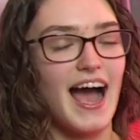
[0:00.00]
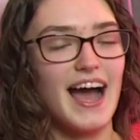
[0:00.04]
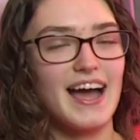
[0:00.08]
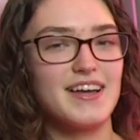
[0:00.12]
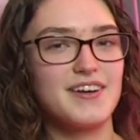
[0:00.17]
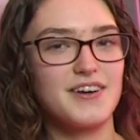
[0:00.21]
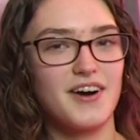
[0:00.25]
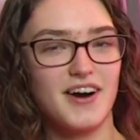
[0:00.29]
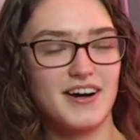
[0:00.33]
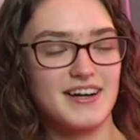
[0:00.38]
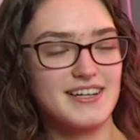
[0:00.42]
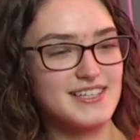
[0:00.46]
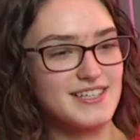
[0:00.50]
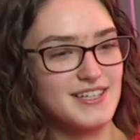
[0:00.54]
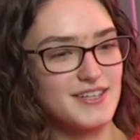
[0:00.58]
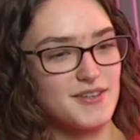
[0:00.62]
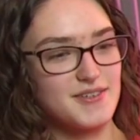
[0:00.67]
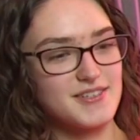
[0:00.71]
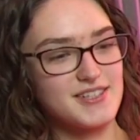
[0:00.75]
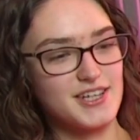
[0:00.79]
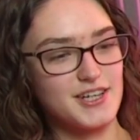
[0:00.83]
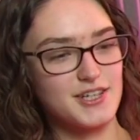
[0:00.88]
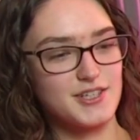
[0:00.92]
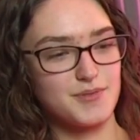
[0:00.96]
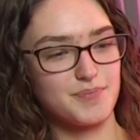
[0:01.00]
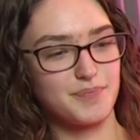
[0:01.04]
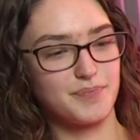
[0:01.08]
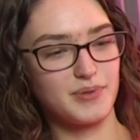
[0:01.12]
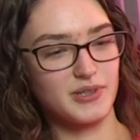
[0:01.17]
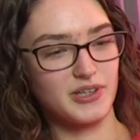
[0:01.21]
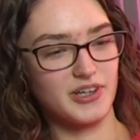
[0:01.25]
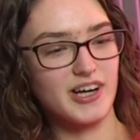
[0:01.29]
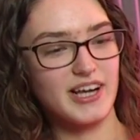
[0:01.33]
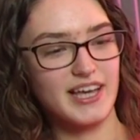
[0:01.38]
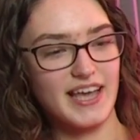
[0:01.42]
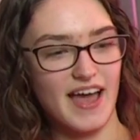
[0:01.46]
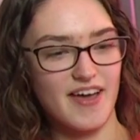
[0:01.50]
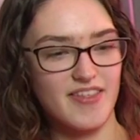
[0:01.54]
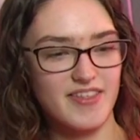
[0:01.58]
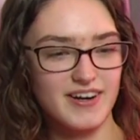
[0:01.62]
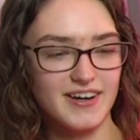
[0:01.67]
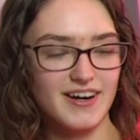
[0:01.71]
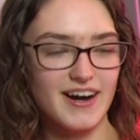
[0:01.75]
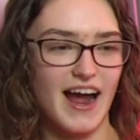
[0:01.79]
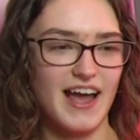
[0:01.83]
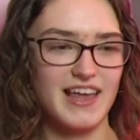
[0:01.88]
I honestly, those years blur together.